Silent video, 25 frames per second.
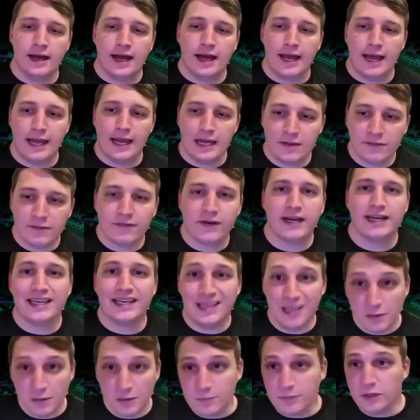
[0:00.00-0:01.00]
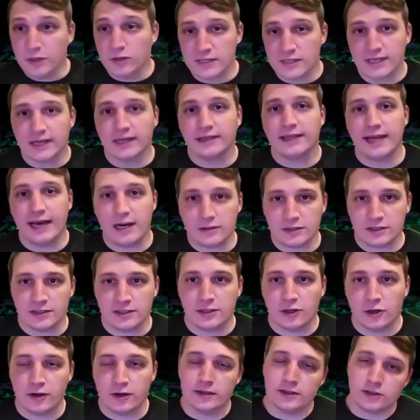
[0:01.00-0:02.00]
if I keep using 1,000
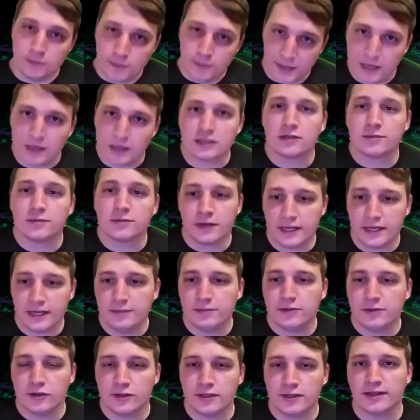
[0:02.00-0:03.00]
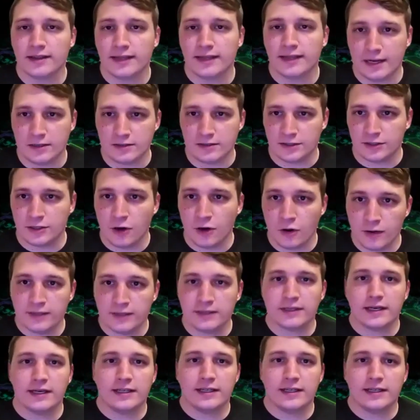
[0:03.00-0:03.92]
tokens or my customer keeps using 1,000 tokens,